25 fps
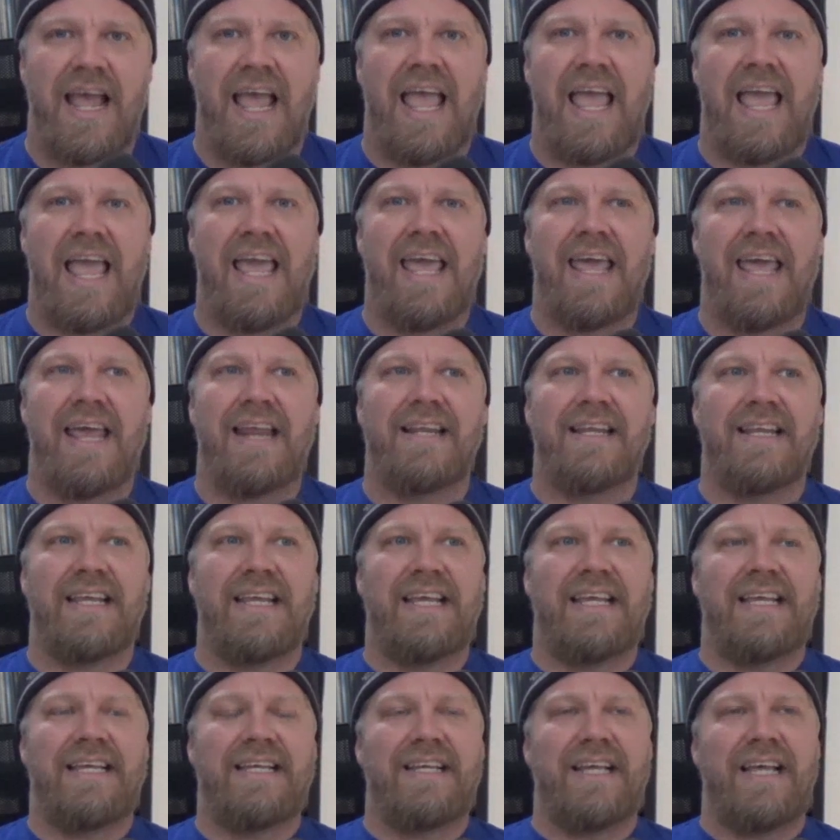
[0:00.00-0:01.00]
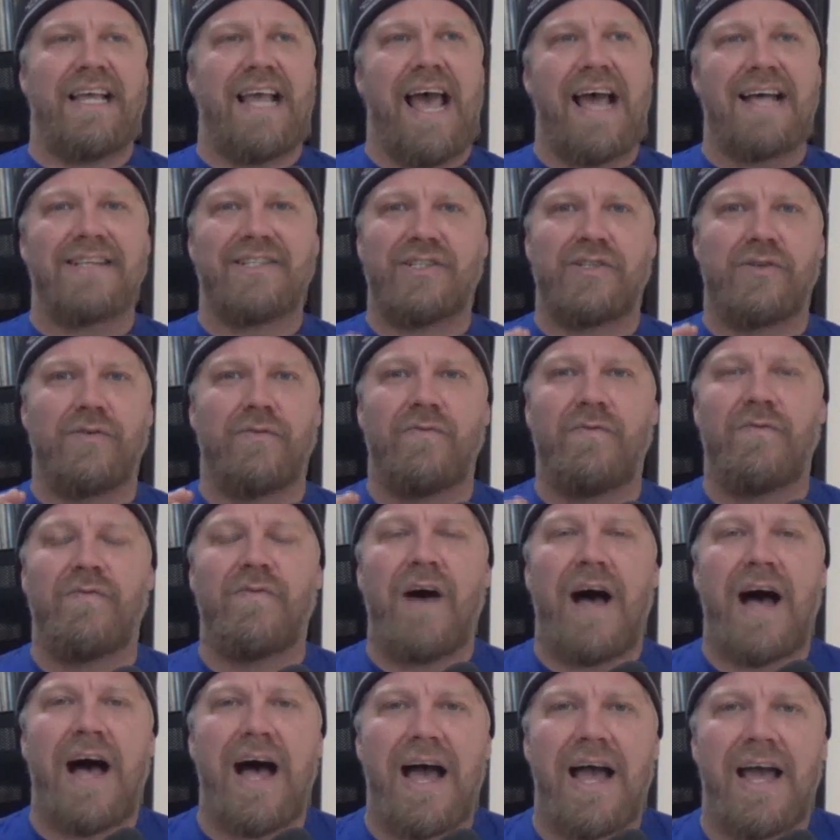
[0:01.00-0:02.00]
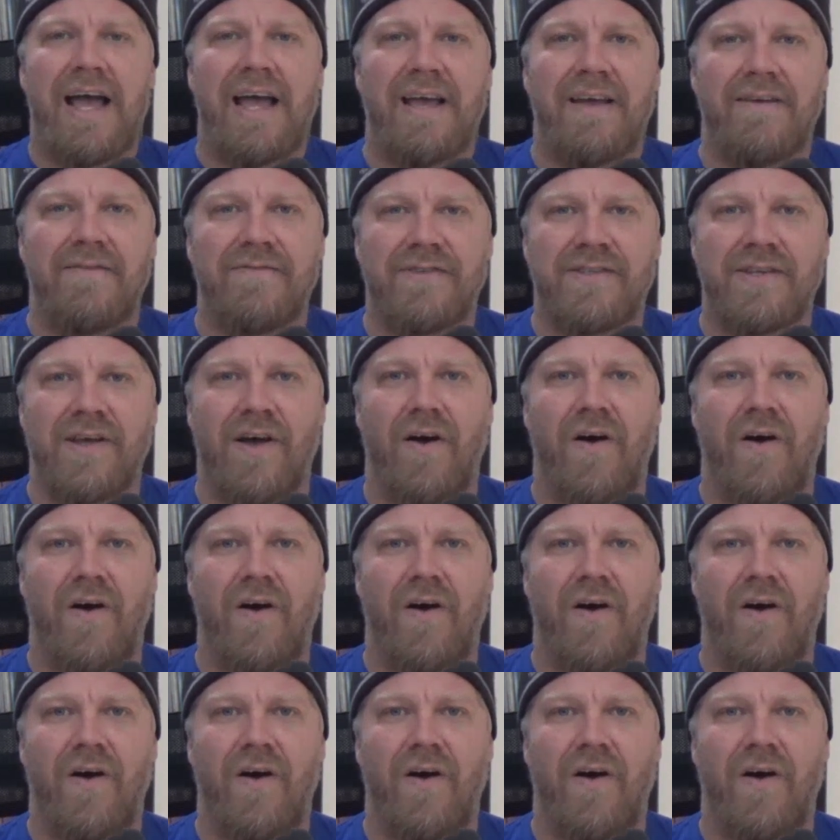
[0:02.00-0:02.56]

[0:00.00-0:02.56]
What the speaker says: It has survived